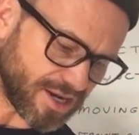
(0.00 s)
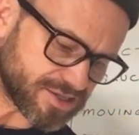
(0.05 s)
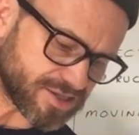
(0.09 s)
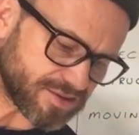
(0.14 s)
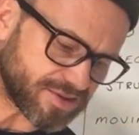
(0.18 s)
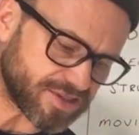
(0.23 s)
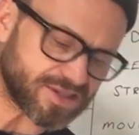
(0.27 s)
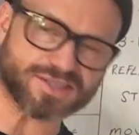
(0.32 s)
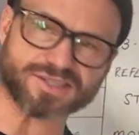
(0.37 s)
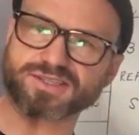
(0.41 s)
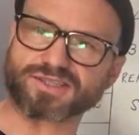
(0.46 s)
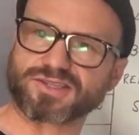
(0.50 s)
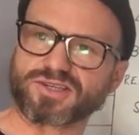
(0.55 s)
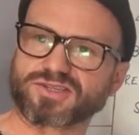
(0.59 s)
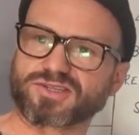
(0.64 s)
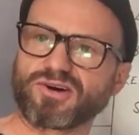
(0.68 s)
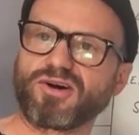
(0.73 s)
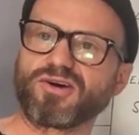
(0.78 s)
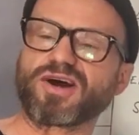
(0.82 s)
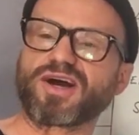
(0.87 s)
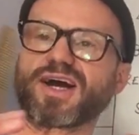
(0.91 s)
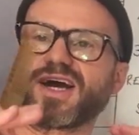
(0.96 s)
know, something that's
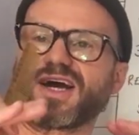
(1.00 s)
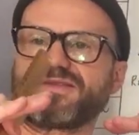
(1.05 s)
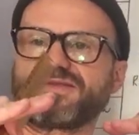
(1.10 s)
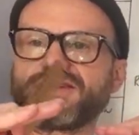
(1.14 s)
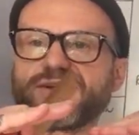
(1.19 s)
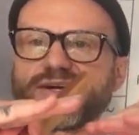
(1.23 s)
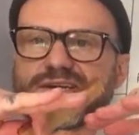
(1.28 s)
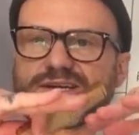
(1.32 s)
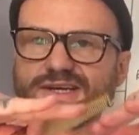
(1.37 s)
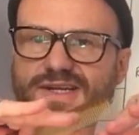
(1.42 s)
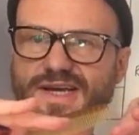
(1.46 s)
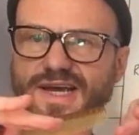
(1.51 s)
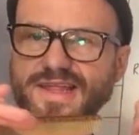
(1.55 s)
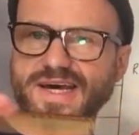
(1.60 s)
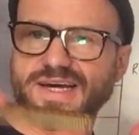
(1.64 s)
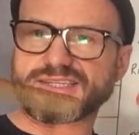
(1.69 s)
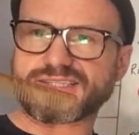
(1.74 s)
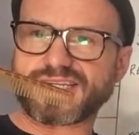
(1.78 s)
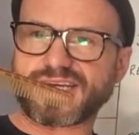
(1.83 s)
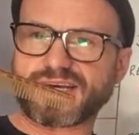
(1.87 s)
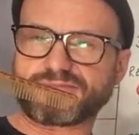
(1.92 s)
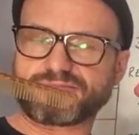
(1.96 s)
concave, you know, you're going to get
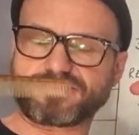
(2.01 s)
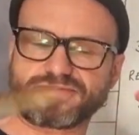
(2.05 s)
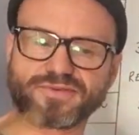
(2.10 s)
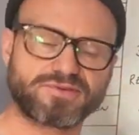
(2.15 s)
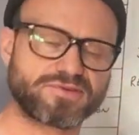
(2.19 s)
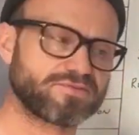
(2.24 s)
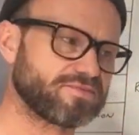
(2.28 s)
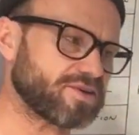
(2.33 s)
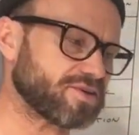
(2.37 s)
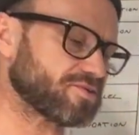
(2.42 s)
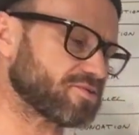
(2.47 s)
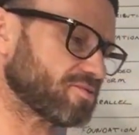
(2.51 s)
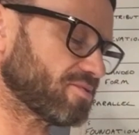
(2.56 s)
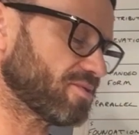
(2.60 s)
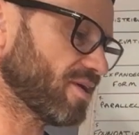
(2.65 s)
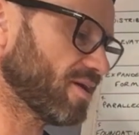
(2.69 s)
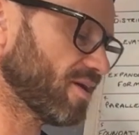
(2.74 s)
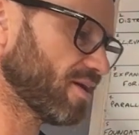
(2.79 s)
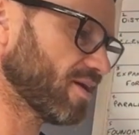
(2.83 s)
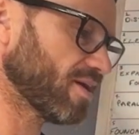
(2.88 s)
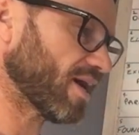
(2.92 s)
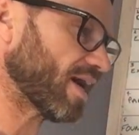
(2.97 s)
that dip through the middle.
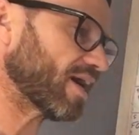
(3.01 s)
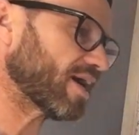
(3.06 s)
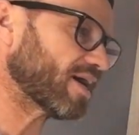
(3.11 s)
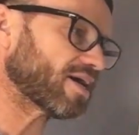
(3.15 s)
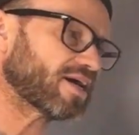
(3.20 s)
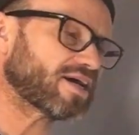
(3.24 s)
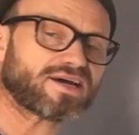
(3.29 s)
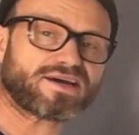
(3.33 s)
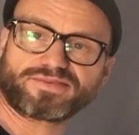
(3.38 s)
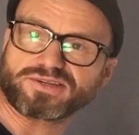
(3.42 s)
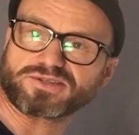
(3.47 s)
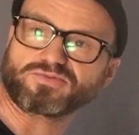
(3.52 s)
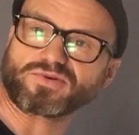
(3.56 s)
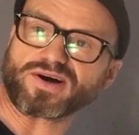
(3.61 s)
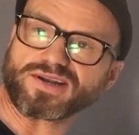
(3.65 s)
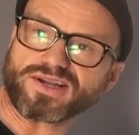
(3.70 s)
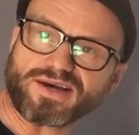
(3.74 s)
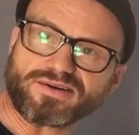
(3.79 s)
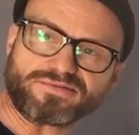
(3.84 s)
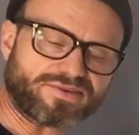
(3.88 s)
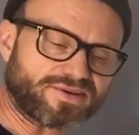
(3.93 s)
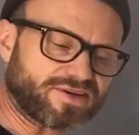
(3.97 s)
If it's
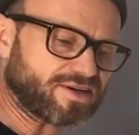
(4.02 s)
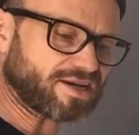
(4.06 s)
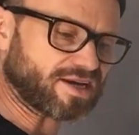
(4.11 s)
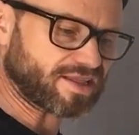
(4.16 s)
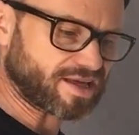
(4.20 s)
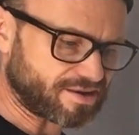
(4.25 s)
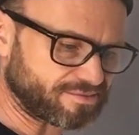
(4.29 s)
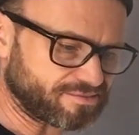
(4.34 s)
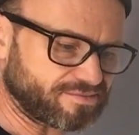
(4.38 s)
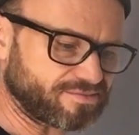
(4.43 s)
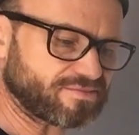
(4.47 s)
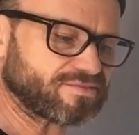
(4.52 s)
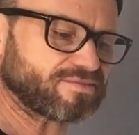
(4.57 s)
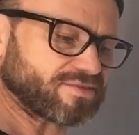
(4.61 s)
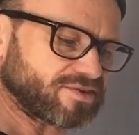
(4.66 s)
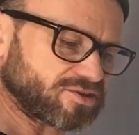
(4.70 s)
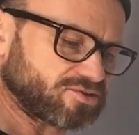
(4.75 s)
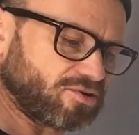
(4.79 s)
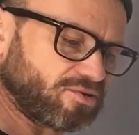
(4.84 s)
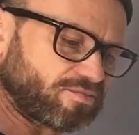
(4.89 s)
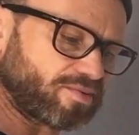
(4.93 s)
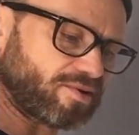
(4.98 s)
one length, you're going to get
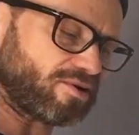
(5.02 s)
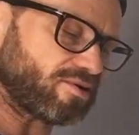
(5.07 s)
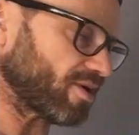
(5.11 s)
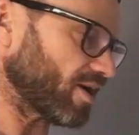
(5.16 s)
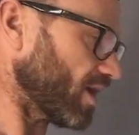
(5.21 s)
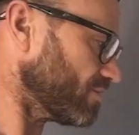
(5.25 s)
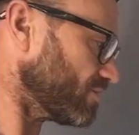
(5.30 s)
that sort of block